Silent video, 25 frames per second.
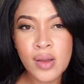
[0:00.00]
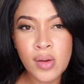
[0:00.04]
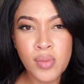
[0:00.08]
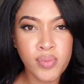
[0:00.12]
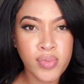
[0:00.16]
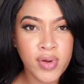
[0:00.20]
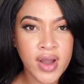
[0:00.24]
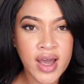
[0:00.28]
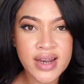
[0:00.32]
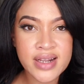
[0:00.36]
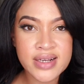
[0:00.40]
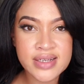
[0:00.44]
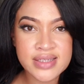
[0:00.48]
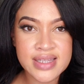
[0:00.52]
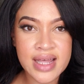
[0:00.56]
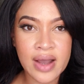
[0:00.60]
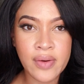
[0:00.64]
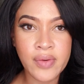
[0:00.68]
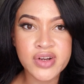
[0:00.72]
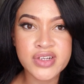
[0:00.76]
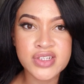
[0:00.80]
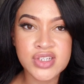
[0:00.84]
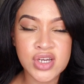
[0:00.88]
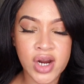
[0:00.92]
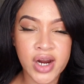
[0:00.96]
products that
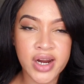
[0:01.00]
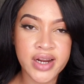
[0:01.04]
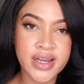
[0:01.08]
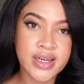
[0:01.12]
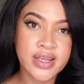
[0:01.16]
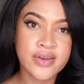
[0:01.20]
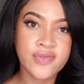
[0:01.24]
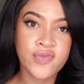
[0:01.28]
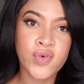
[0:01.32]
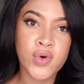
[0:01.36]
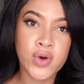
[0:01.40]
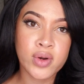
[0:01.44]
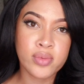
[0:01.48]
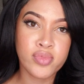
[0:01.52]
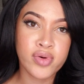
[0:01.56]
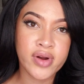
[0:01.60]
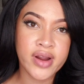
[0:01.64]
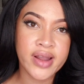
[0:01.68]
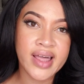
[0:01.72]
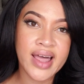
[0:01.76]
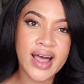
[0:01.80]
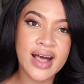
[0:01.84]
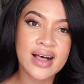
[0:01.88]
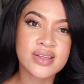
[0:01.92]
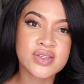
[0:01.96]
were targeted for
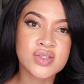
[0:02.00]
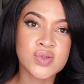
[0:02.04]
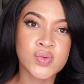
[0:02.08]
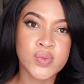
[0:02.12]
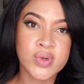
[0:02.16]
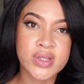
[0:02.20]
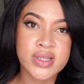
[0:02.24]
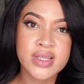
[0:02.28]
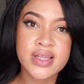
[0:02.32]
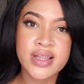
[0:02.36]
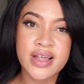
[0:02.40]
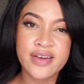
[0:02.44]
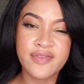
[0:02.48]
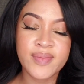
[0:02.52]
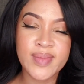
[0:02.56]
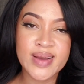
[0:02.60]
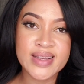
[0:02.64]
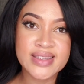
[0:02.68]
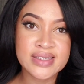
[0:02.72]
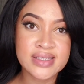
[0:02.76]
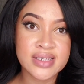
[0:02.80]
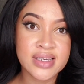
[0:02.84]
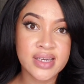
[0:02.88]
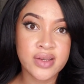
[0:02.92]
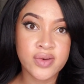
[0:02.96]
breakouts really left my
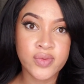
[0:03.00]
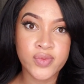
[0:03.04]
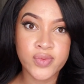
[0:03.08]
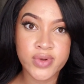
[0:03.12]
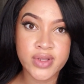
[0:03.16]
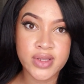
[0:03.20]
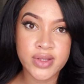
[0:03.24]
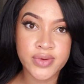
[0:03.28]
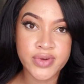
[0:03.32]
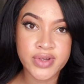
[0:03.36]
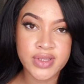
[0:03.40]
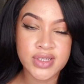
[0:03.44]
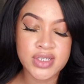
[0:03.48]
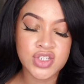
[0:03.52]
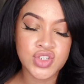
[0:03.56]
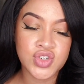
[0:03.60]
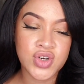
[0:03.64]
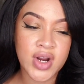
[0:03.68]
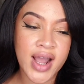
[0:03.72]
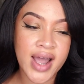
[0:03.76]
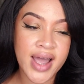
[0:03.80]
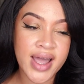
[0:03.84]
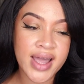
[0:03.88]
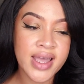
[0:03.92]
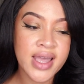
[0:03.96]
skin really, really
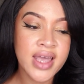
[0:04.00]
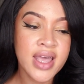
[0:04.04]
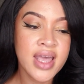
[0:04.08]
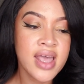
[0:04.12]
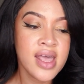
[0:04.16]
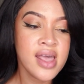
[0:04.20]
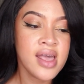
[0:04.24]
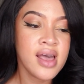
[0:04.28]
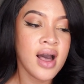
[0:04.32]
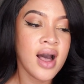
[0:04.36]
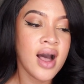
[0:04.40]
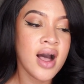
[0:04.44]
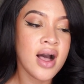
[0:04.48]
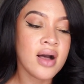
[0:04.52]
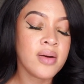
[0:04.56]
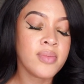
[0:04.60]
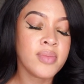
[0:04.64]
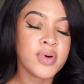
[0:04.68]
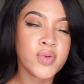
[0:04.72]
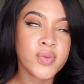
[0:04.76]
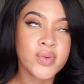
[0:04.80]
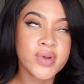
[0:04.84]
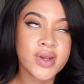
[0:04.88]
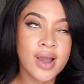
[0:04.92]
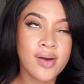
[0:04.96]
dry.
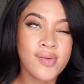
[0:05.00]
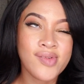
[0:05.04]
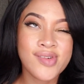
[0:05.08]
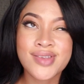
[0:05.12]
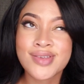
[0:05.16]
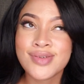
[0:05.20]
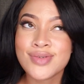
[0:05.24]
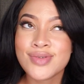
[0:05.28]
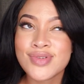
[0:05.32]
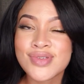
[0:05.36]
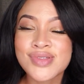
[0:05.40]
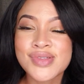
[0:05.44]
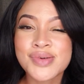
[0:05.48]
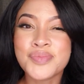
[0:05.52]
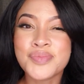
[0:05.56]
But when I would use the